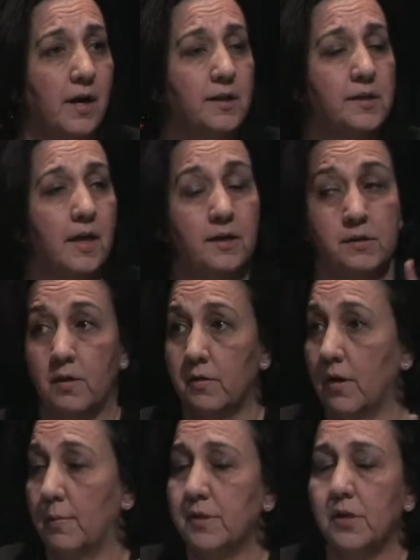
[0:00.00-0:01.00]
I said, and so
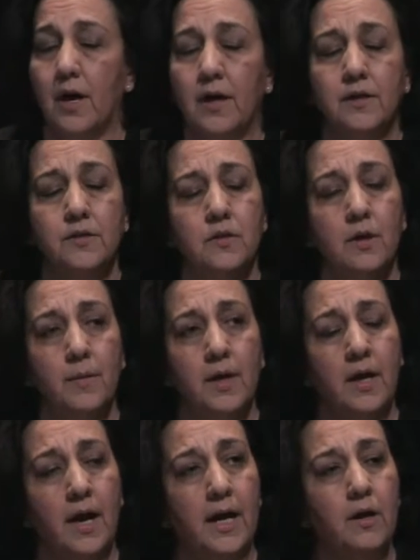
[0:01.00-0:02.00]
I'm talking to him.
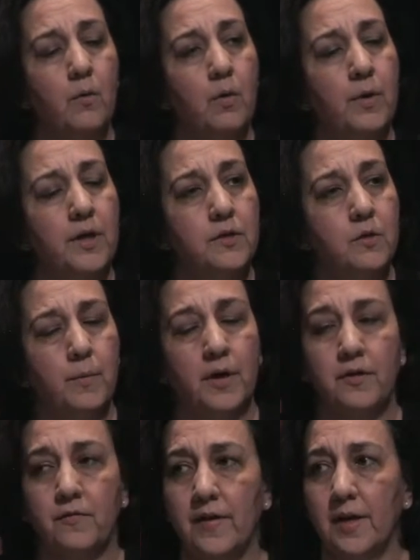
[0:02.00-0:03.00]
I go, well, what do you do
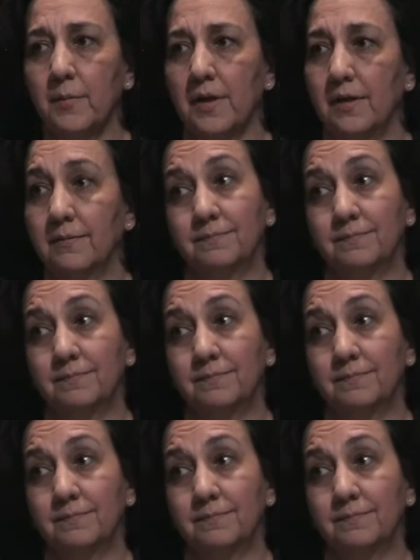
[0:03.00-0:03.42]
about your family?